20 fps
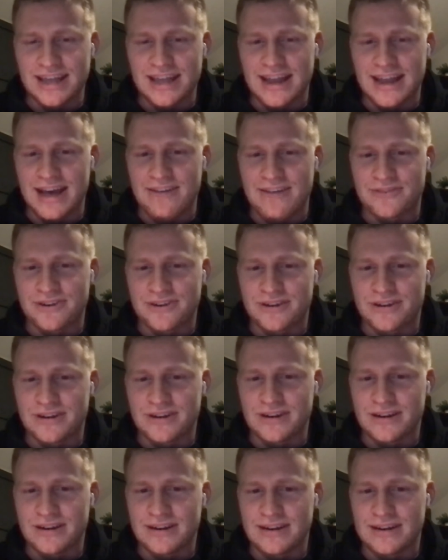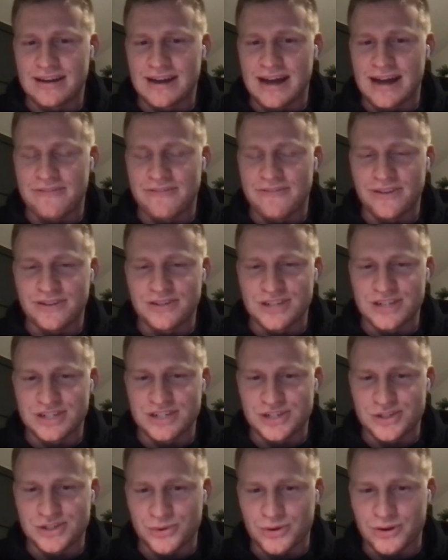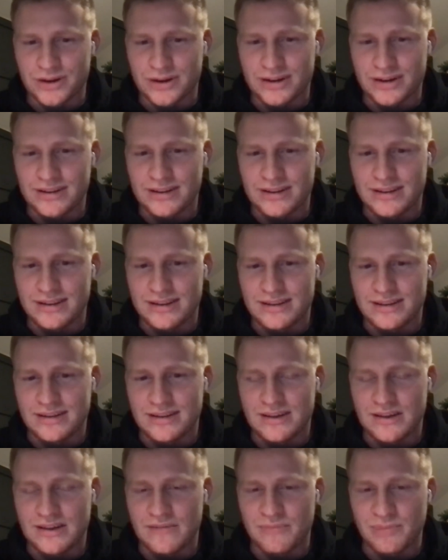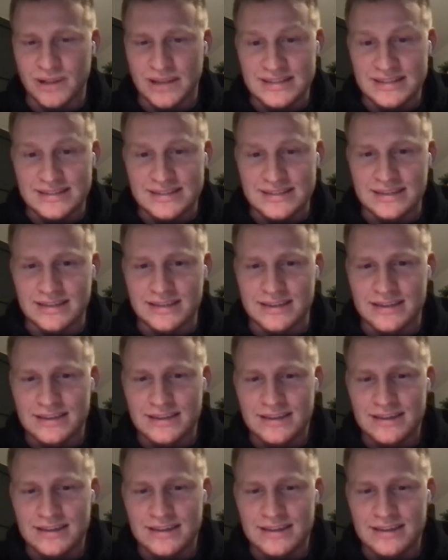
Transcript: And after I fell just short of placing